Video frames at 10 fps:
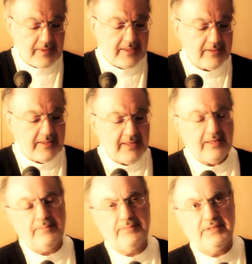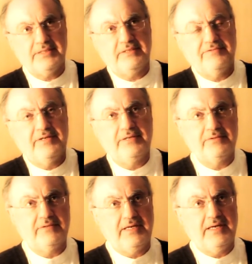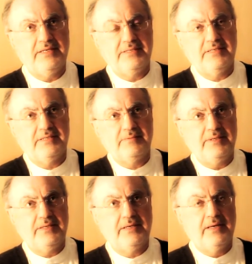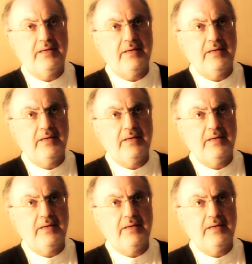and here I'm just referring to the ayahs that speak